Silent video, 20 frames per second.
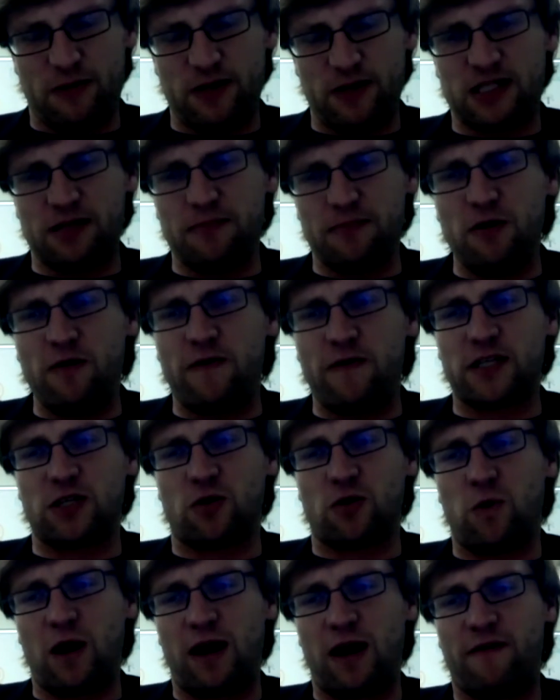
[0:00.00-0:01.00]
to move us
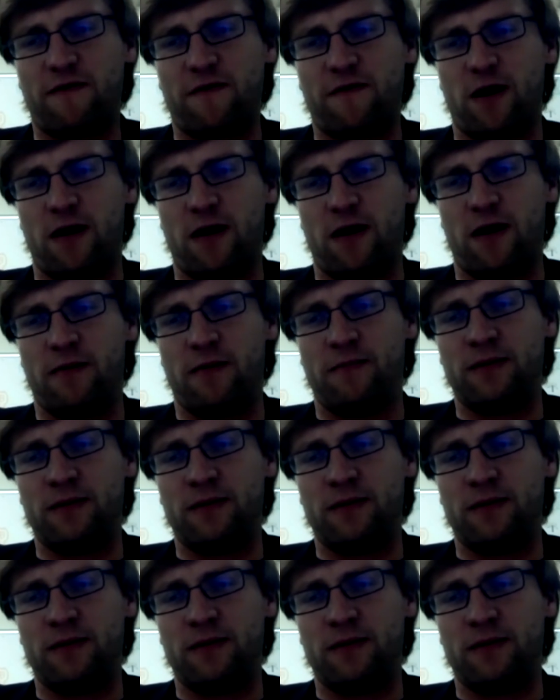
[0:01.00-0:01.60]
away from